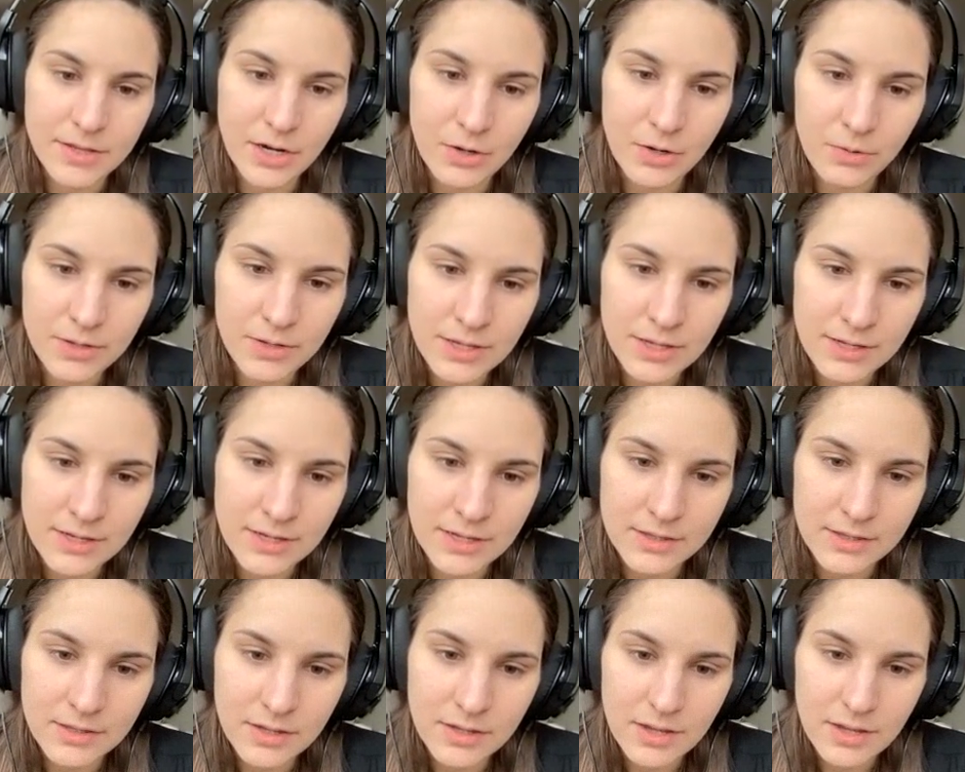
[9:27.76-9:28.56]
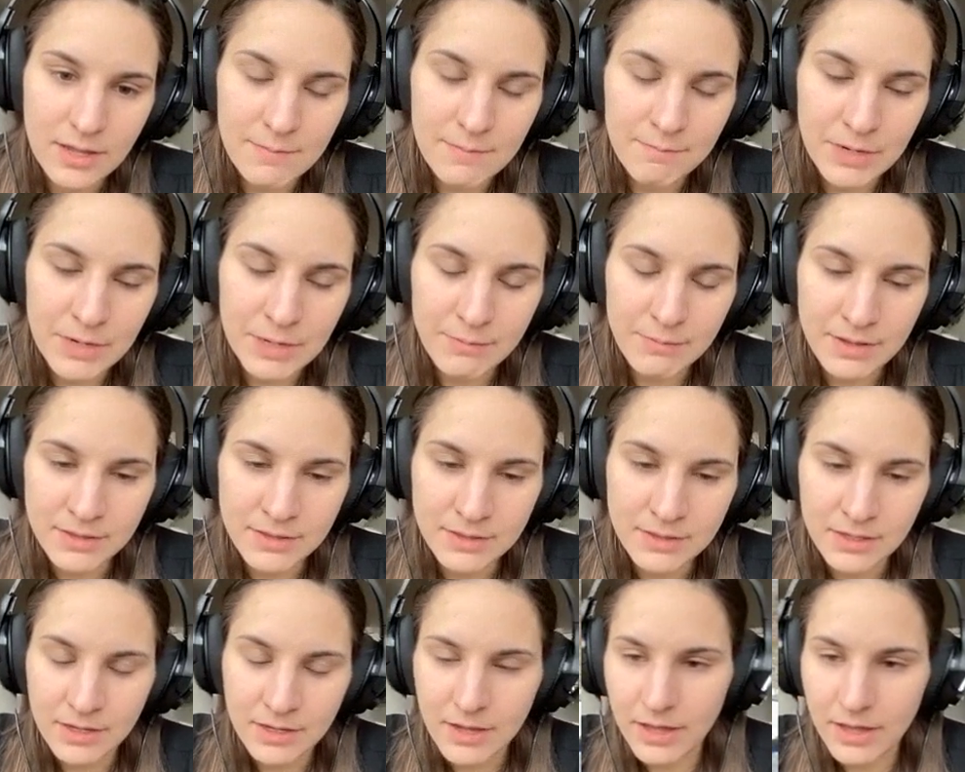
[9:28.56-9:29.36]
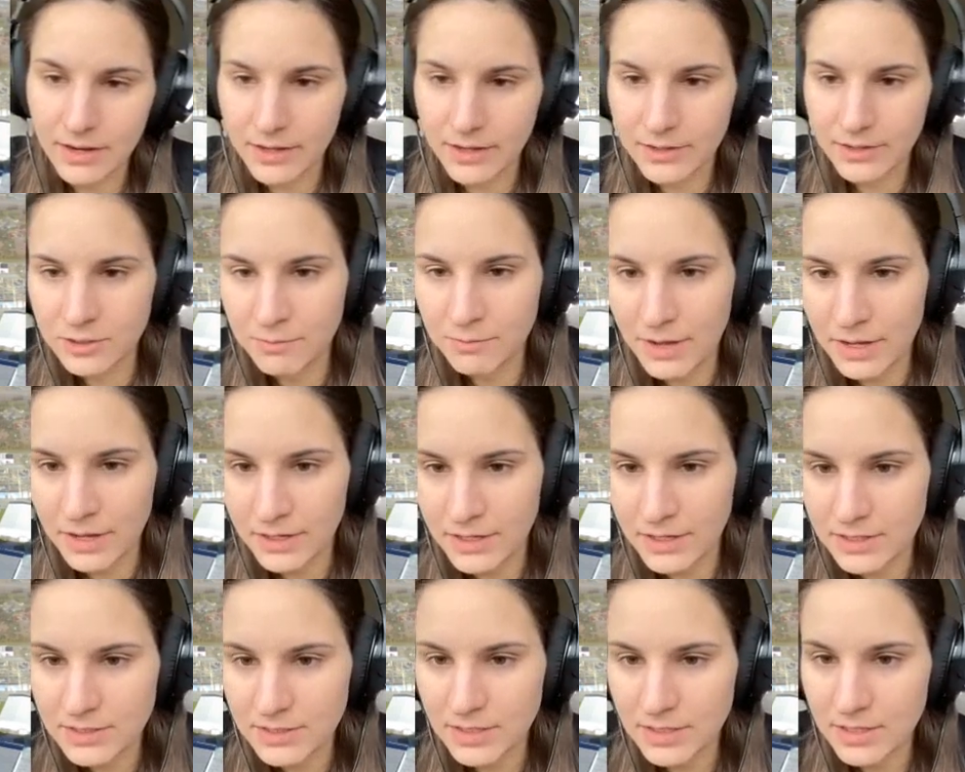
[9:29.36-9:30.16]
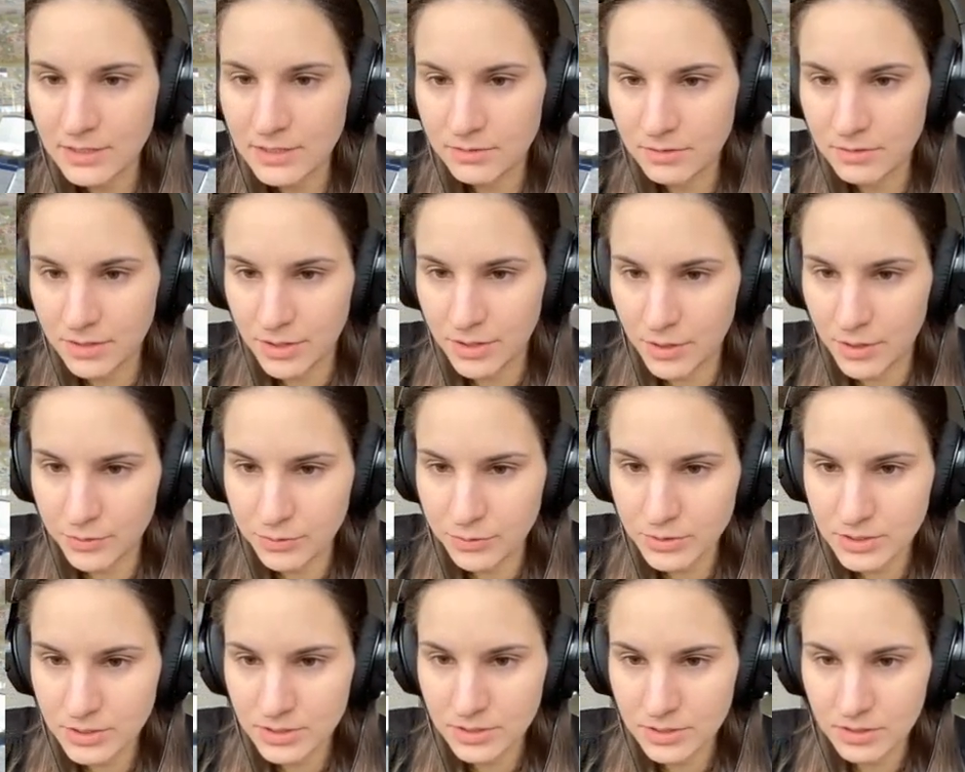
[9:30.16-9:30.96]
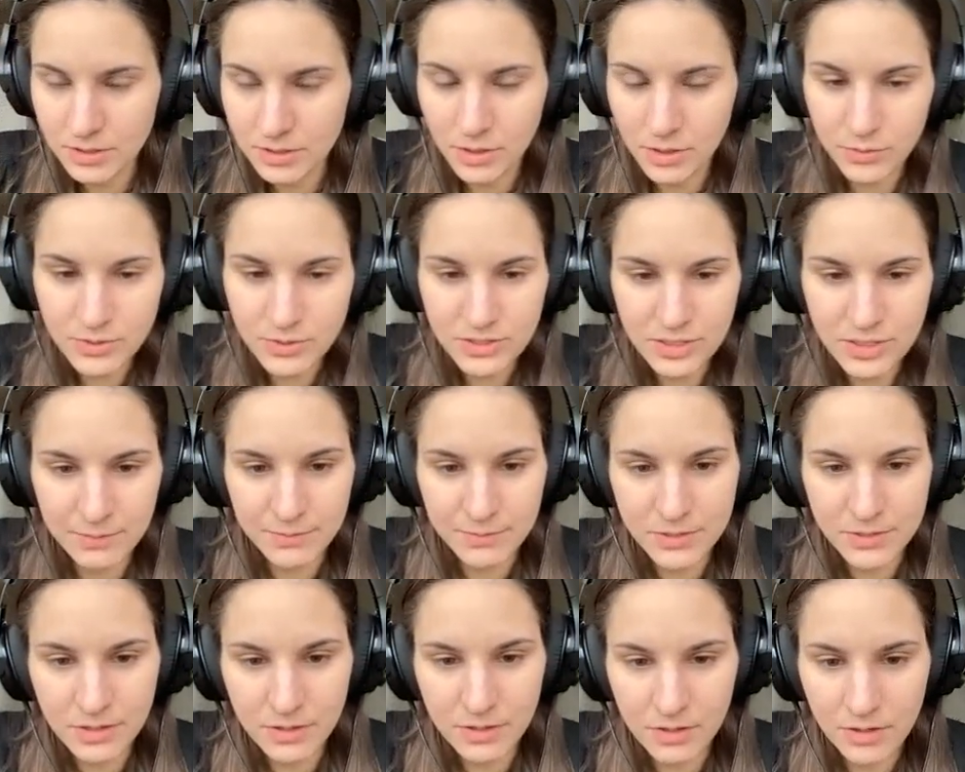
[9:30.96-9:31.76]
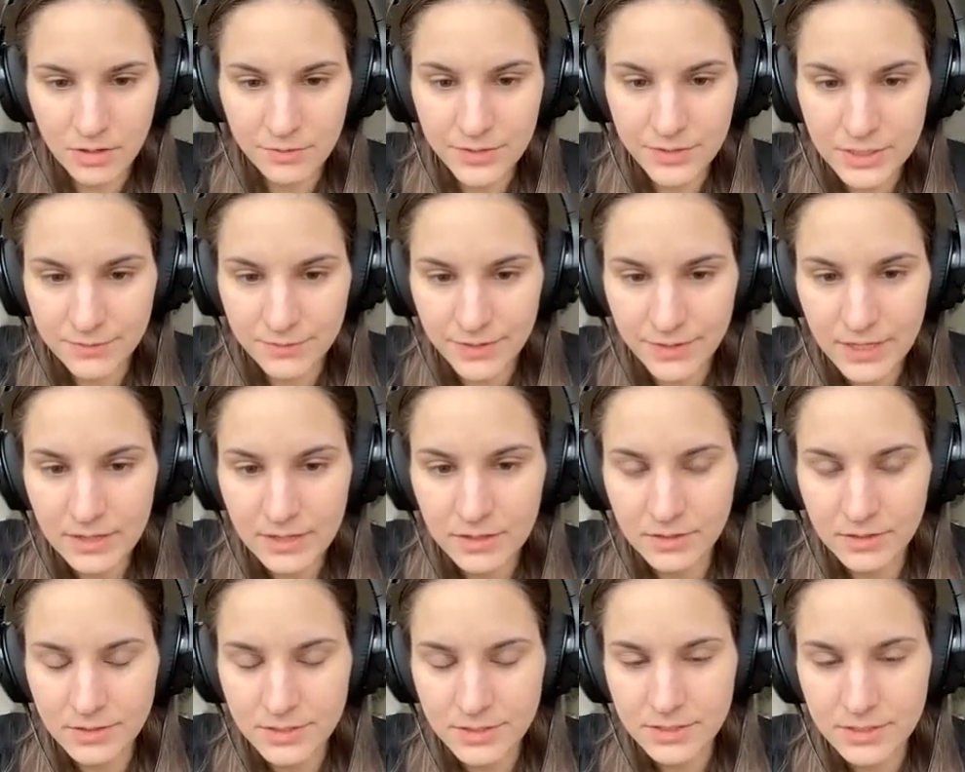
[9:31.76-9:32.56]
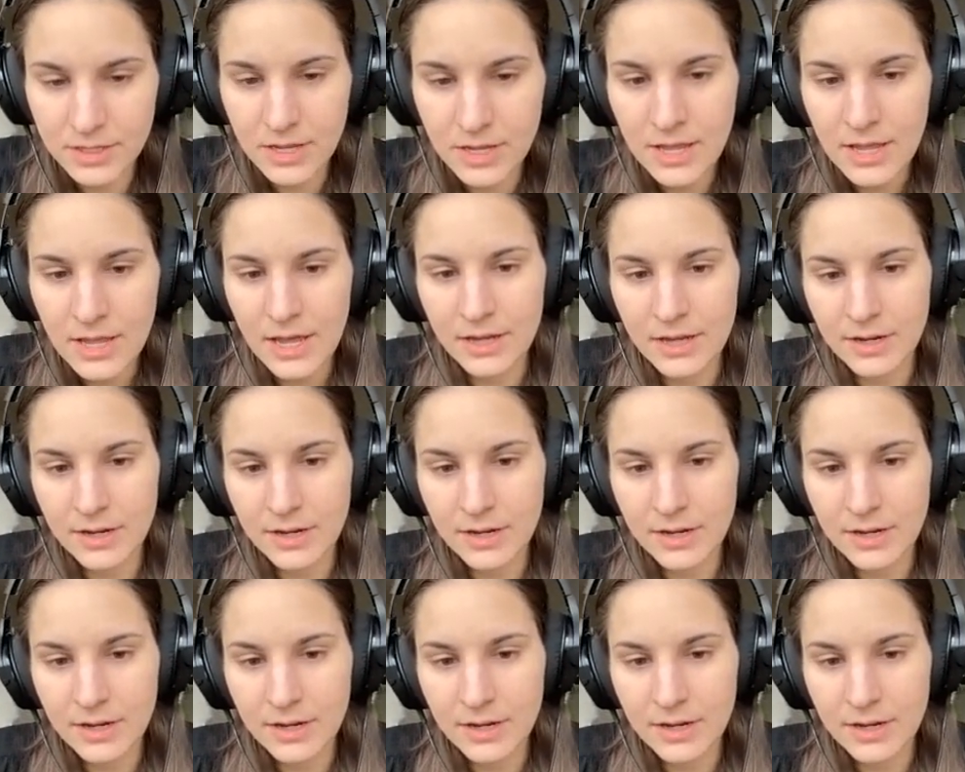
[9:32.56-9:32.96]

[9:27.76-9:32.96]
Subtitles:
they're looking at implementing electromagnets into the nose tips of these vehicles.